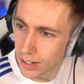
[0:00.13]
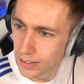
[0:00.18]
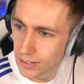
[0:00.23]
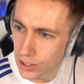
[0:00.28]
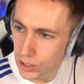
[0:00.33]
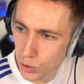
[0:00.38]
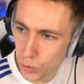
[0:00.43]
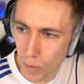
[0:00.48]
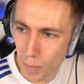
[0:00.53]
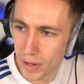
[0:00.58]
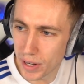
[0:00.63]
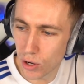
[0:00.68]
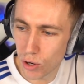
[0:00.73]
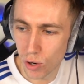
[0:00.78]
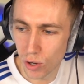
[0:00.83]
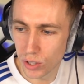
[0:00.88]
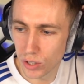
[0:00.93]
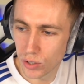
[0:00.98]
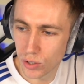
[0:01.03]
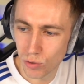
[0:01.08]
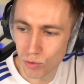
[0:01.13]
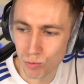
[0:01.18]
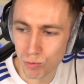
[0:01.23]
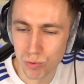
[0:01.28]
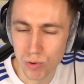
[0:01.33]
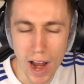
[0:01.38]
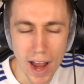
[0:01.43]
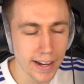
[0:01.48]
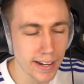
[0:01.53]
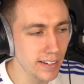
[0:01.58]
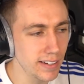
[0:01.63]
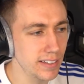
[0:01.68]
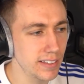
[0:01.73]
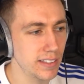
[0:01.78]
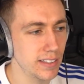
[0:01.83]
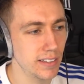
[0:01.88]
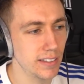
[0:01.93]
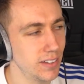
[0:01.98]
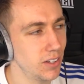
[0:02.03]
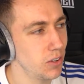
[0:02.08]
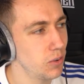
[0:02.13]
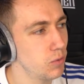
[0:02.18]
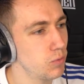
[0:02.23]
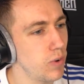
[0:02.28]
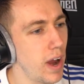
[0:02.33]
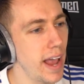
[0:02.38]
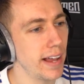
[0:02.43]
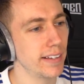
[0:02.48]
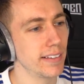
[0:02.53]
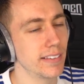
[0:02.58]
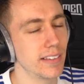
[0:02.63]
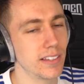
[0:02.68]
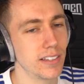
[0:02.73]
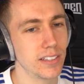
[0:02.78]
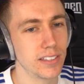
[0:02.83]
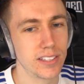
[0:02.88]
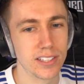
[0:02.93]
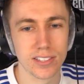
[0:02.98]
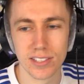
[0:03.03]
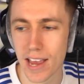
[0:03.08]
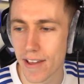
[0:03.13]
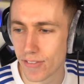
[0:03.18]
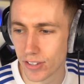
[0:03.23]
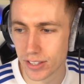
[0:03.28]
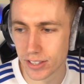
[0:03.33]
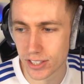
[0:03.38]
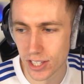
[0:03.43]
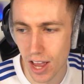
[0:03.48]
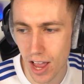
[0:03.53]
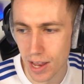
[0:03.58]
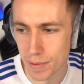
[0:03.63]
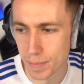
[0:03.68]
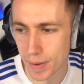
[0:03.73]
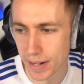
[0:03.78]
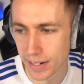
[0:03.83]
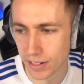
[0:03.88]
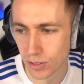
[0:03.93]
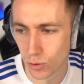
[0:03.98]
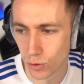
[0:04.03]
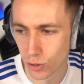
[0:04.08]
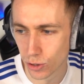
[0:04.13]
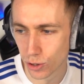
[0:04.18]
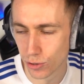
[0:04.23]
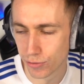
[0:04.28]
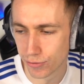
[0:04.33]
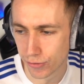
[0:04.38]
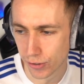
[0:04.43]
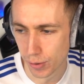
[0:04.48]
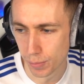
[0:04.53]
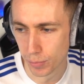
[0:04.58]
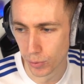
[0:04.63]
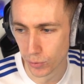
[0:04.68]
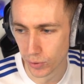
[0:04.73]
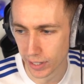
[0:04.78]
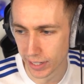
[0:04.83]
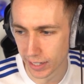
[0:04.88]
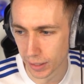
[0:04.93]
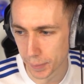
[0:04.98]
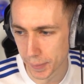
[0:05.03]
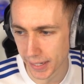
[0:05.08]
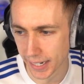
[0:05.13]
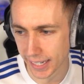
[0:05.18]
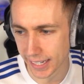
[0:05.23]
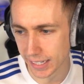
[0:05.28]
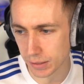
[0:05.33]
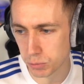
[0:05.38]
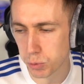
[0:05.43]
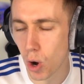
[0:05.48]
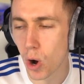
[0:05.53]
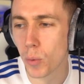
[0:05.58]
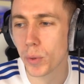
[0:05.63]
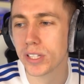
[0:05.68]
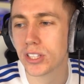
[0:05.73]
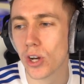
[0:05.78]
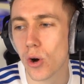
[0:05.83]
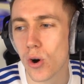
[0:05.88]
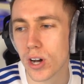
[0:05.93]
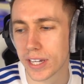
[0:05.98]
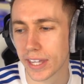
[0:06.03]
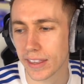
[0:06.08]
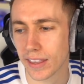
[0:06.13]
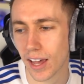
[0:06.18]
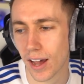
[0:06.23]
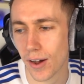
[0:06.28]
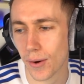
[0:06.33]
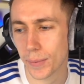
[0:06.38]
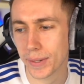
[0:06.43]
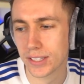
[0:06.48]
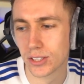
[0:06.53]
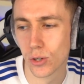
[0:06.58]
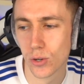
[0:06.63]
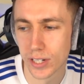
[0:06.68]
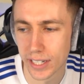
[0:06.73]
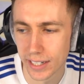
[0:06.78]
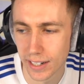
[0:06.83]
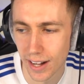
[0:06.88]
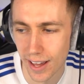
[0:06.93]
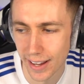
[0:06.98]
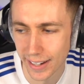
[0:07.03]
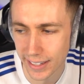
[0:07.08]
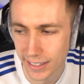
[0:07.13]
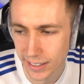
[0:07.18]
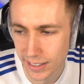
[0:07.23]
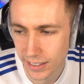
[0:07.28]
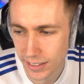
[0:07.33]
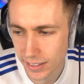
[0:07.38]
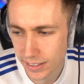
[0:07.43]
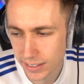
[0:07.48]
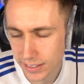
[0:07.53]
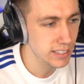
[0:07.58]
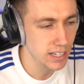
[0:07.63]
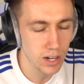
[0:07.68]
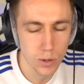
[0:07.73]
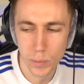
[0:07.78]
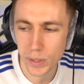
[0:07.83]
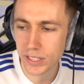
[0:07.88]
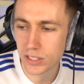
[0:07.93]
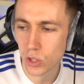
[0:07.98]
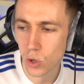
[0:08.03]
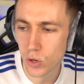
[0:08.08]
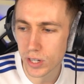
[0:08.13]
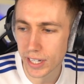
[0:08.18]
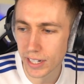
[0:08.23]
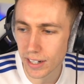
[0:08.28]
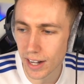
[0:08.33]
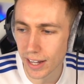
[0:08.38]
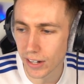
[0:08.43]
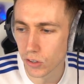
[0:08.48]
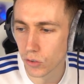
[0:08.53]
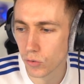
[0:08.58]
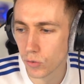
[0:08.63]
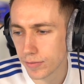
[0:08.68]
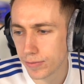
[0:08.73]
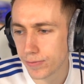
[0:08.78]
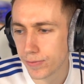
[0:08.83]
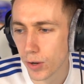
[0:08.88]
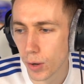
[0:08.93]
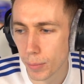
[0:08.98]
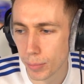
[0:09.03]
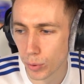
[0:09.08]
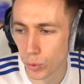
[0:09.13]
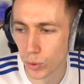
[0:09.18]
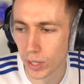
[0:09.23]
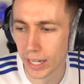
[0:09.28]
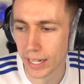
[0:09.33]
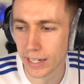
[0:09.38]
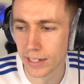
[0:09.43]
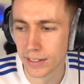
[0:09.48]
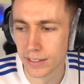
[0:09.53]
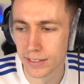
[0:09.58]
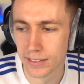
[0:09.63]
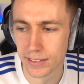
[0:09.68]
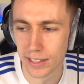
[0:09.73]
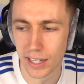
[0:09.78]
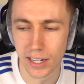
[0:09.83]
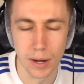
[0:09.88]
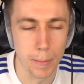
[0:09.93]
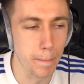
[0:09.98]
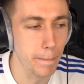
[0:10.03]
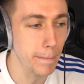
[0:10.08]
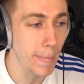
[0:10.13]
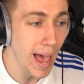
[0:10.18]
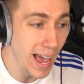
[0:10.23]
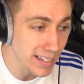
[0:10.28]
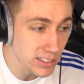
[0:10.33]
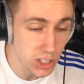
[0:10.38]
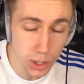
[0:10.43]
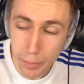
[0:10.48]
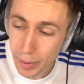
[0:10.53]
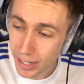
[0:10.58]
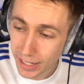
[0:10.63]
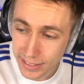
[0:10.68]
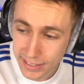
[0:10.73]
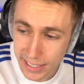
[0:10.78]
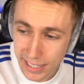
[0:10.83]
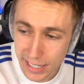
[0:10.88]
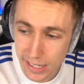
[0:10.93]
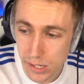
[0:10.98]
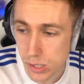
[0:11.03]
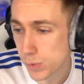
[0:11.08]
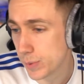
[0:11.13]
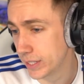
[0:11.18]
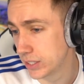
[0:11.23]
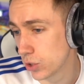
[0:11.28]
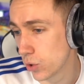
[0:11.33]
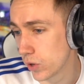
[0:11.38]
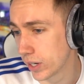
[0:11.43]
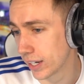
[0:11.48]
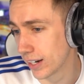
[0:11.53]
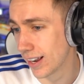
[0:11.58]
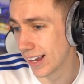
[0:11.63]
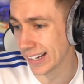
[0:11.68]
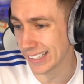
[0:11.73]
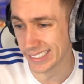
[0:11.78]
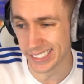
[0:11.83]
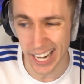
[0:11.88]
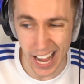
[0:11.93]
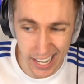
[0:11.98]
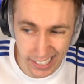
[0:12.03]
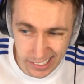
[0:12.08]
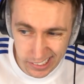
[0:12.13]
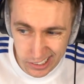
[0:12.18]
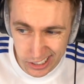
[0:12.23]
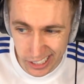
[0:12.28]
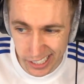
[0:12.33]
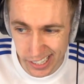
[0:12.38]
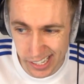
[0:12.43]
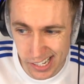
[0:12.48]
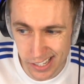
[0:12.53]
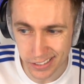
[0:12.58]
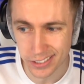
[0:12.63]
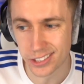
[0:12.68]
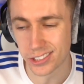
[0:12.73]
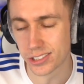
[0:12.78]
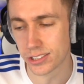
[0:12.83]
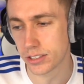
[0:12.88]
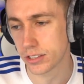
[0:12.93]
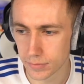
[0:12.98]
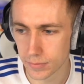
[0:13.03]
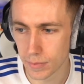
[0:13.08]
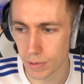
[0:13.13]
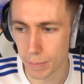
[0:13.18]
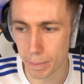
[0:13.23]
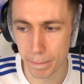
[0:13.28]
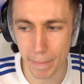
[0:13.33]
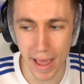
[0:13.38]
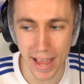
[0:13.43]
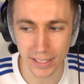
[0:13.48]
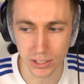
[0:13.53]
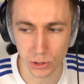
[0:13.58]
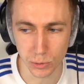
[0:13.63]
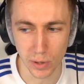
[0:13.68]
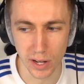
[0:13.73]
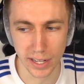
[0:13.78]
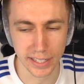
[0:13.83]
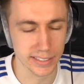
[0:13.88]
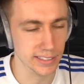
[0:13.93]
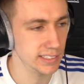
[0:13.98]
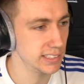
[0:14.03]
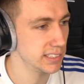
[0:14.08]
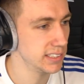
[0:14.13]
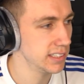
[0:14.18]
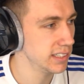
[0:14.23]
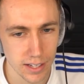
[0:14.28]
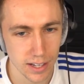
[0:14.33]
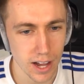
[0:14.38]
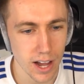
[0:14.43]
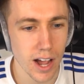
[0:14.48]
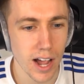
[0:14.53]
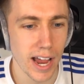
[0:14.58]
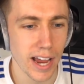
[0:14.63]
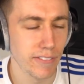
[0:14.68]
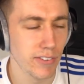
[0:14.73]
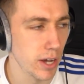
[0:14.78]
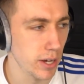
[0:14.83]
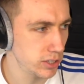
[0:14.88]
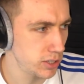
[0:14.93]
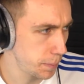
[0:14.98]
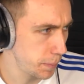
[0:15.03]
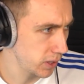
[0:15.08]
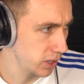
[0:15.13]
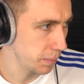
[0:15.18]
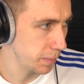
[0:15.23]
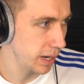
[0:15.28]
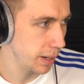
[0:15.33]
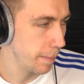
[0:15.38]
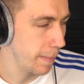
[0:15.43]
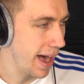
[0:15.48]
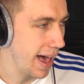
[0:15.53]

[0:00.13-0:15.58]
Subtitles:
You want me to rank the seven Sidemen in order of footballing ability? What are we talking though? Are we talking like footballing in a match ability, or are we talking like challenges match wise? All right, if I was to put the Sidemen